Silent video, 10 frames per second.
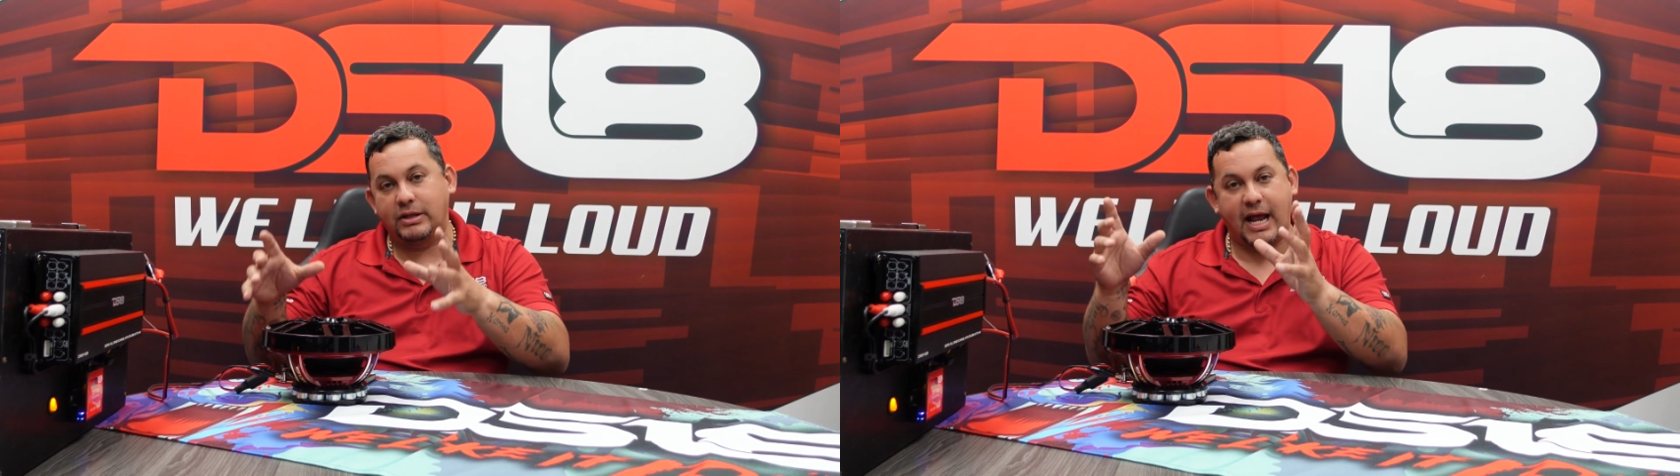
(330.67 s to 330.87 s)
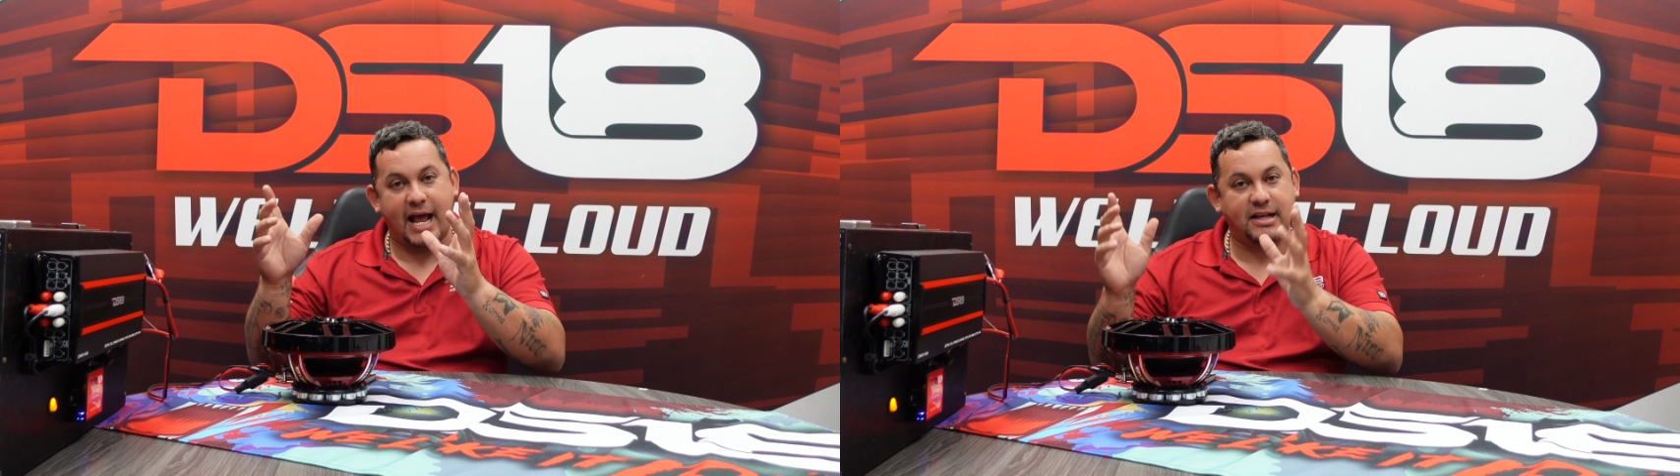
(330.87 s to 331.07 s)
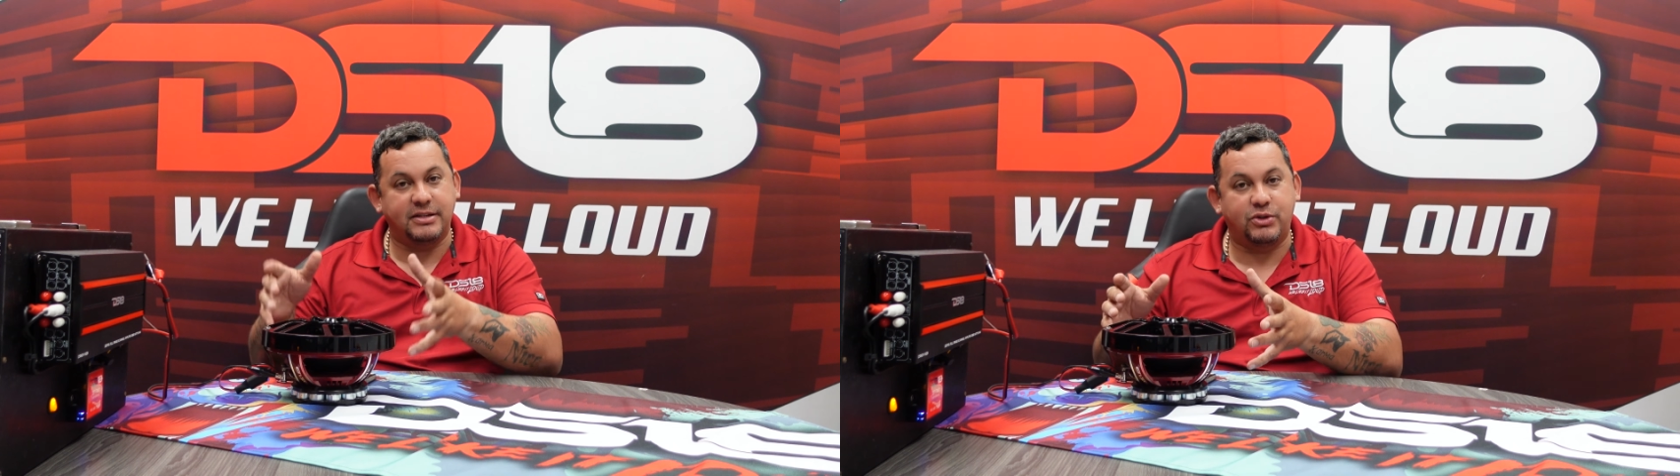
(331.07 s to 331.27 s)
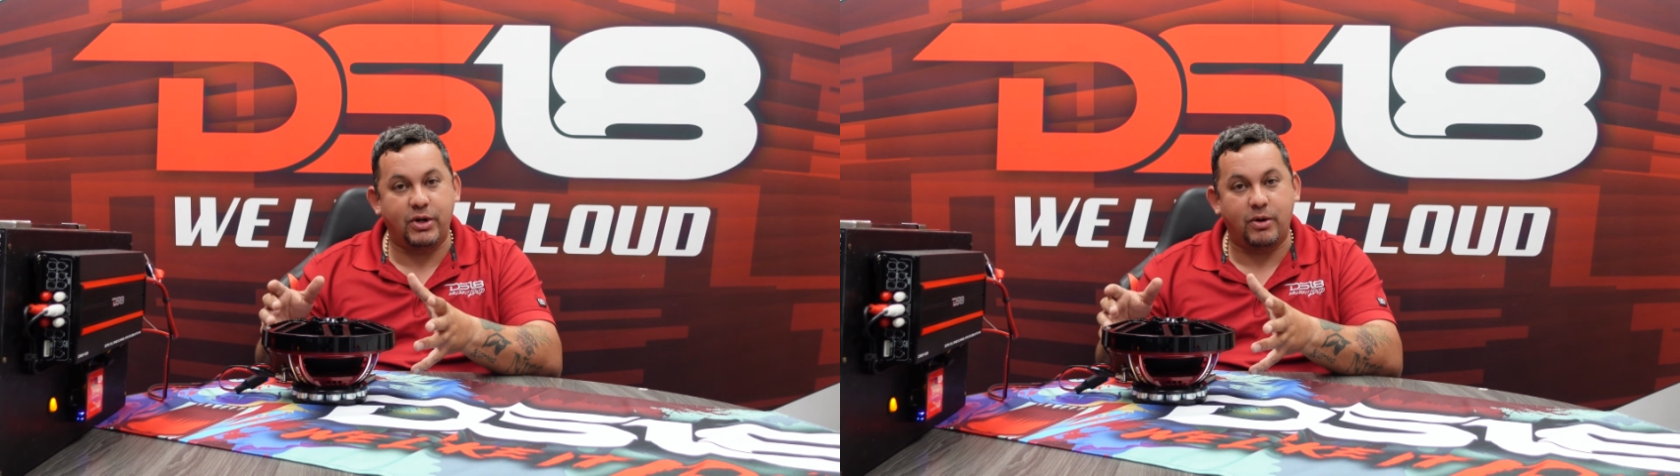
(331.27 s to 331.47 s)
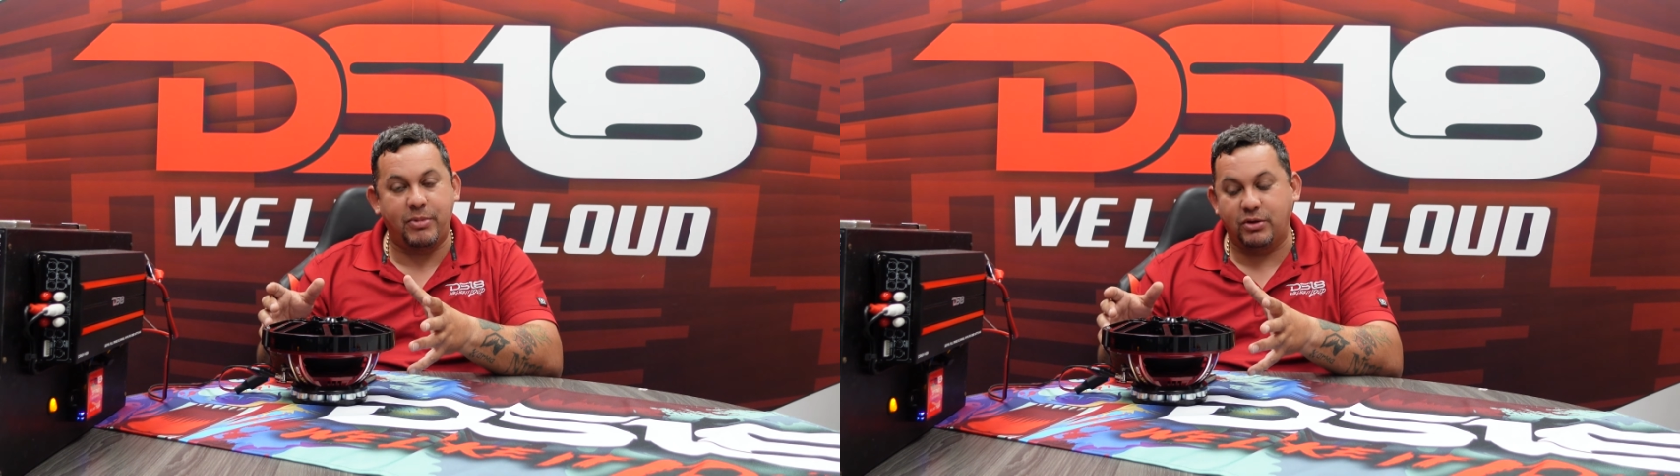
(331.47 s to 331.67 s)
that has the
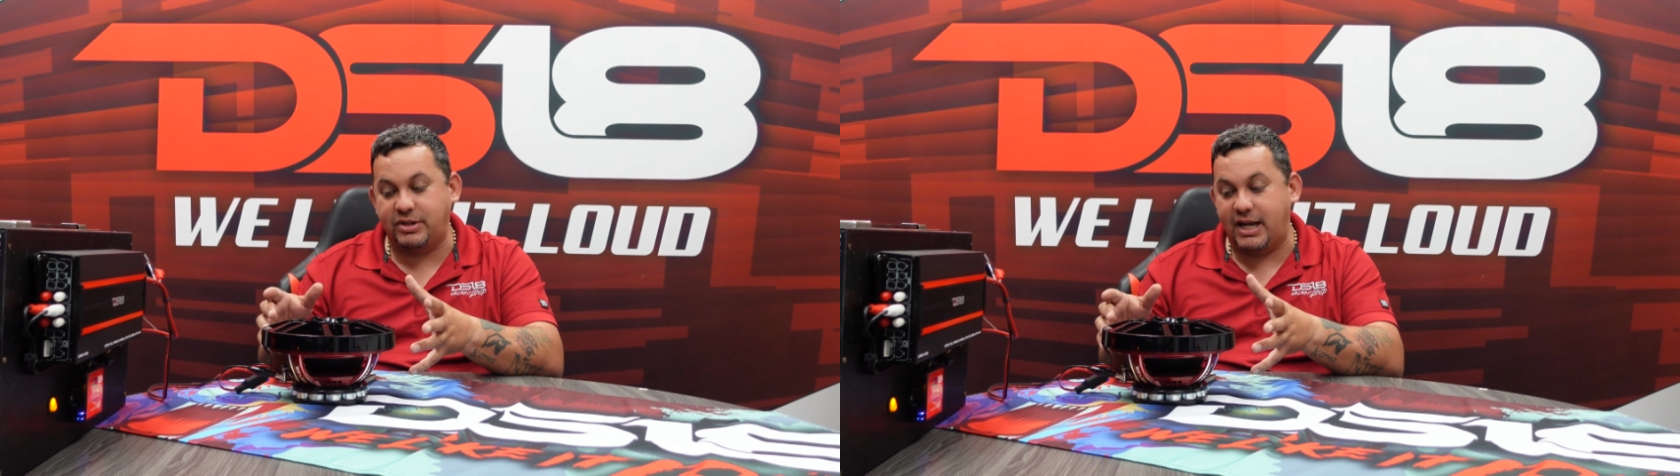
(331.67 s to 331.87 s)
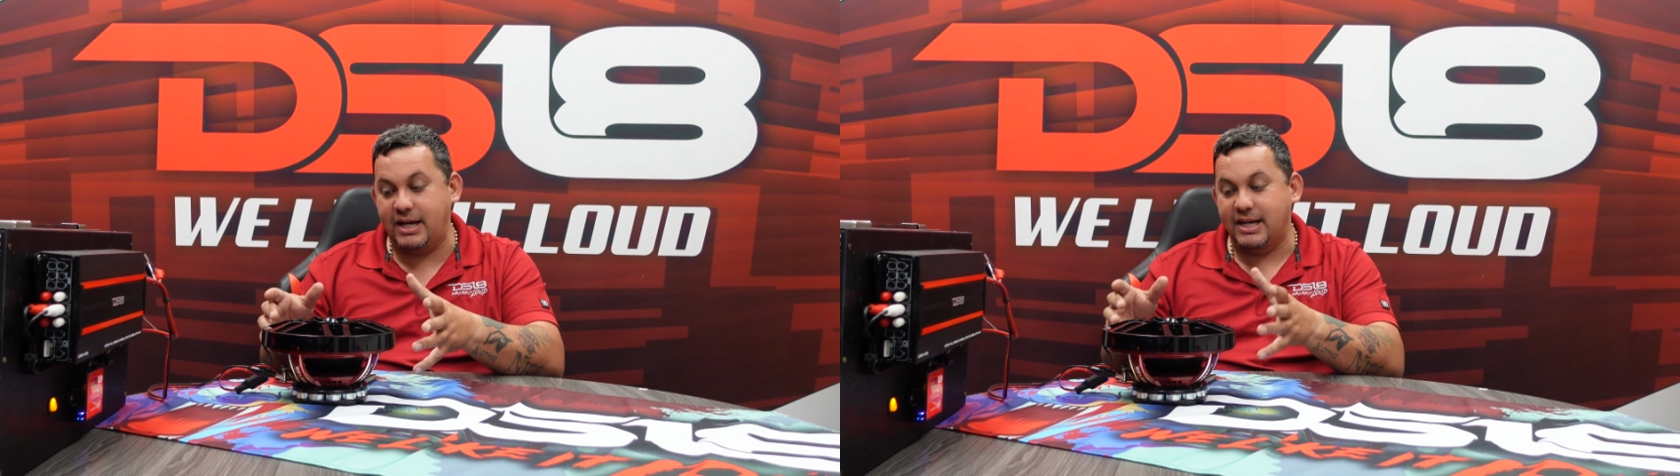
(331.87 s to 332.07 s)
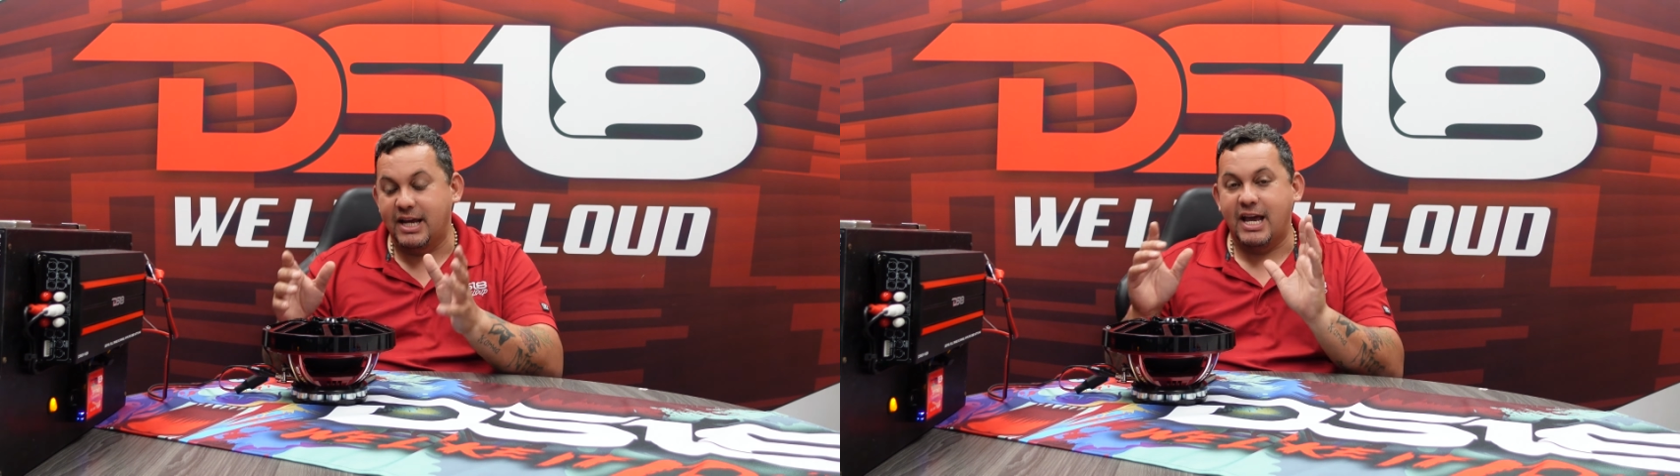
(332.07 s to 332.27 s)
tweeter built in,